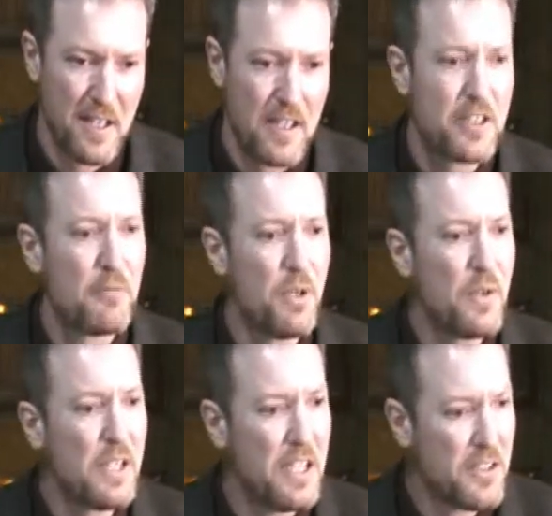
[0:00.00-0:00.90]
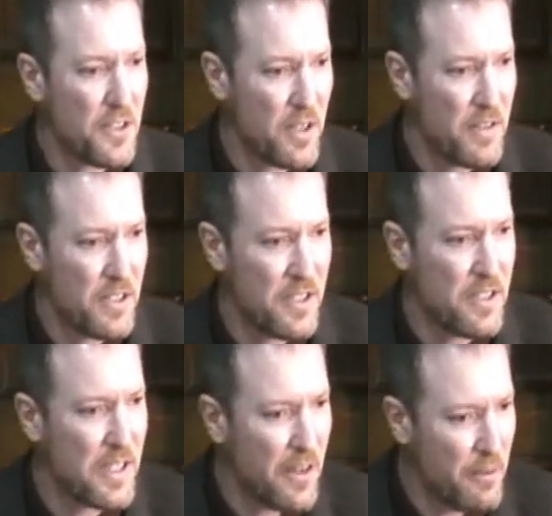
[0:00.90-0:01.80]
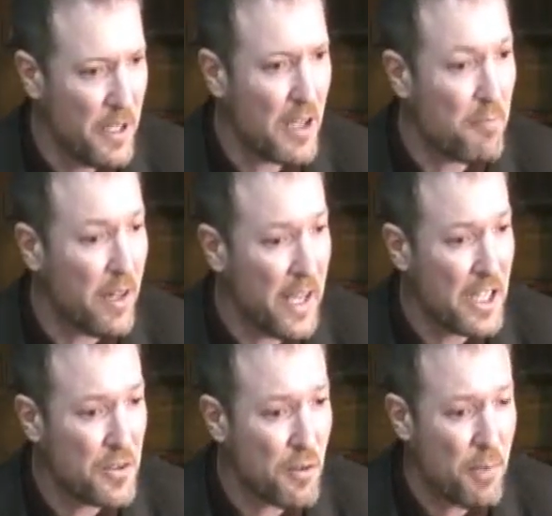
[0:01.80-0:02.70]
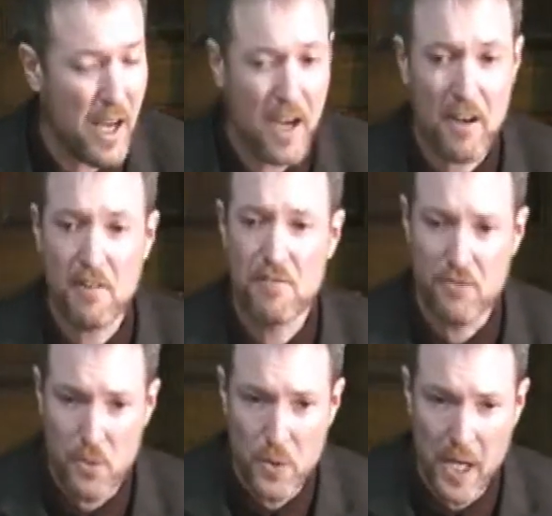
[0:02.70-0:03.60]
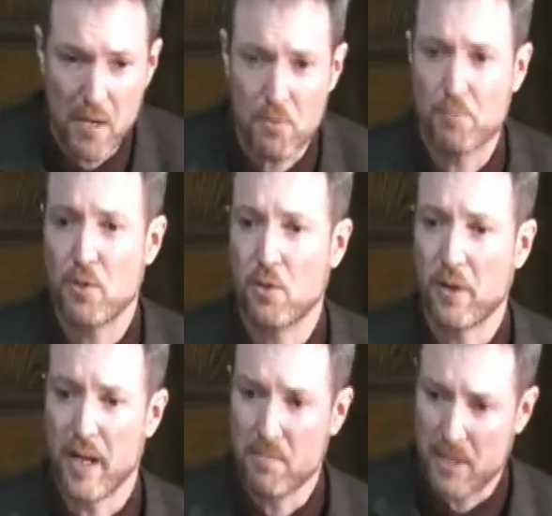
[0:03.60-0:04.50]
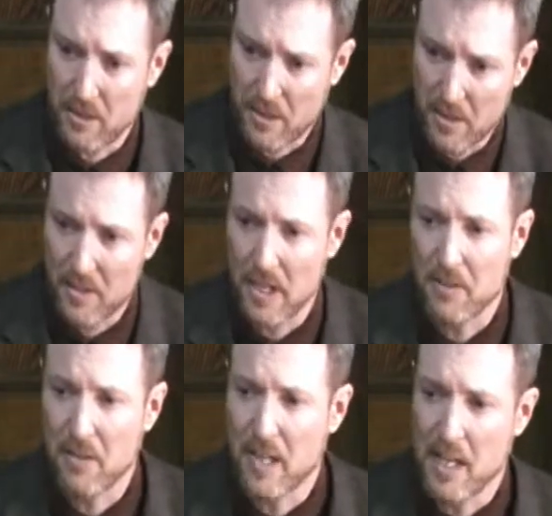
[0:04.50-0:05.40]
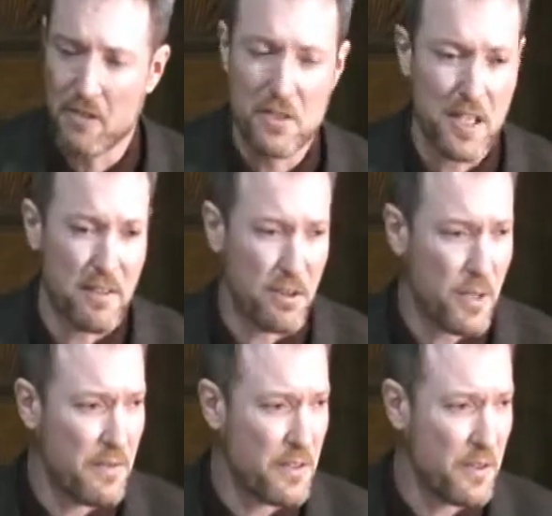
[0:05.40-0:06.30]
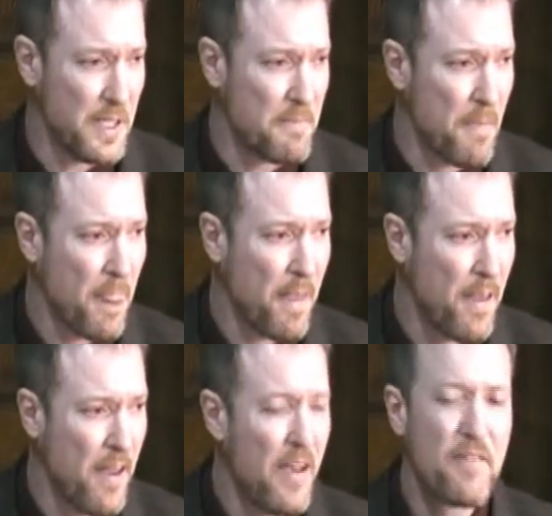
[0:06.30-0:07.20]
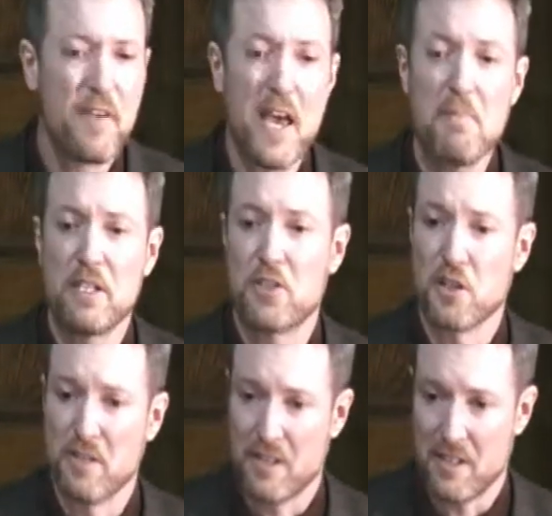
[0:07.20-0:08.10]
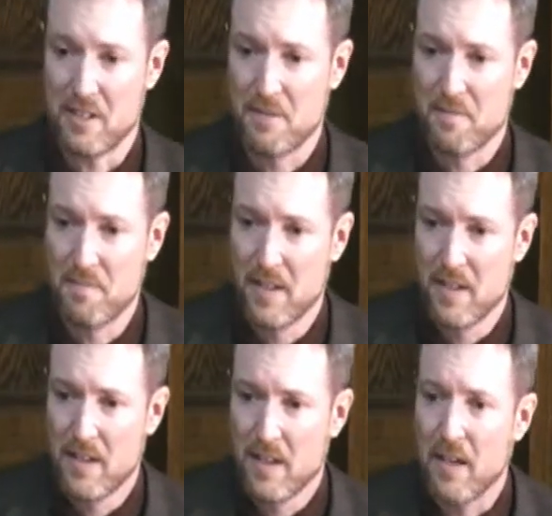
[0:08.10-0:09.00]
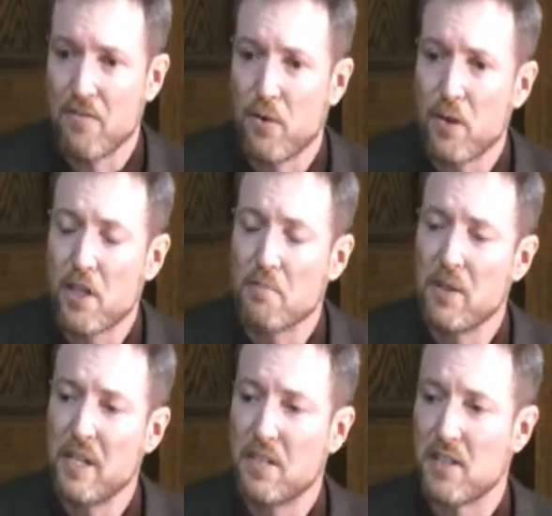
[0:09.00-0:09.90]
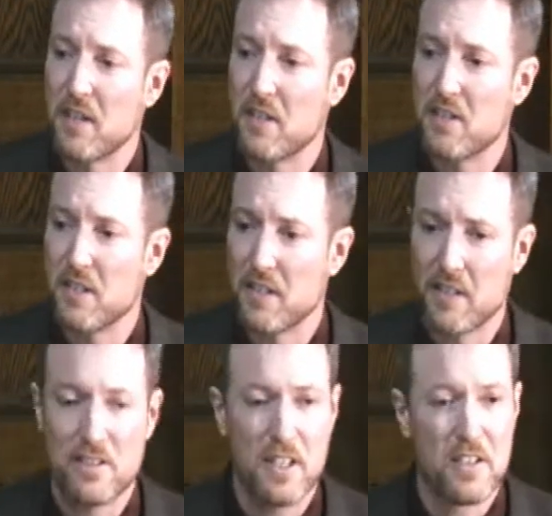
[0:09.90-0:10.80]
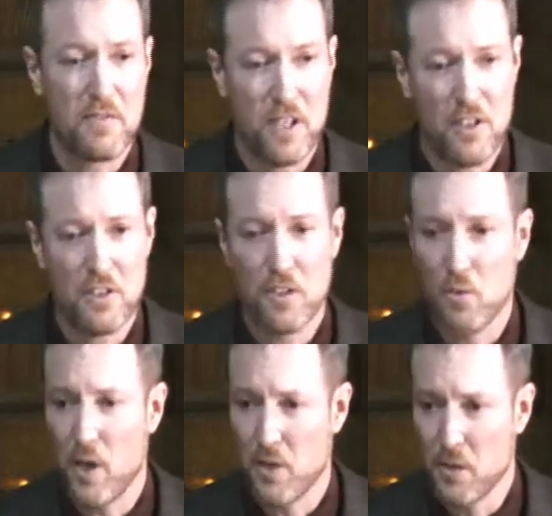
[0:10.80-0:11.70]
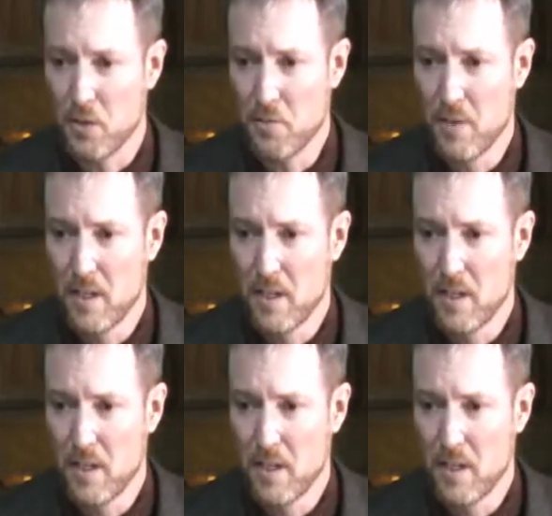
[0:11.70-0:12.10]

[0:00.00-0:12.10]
community services, that would be appliance repair, food hamper program down on 807 12th Street. Family services at 4 community centers in the cities of Kitchener and Waterloo.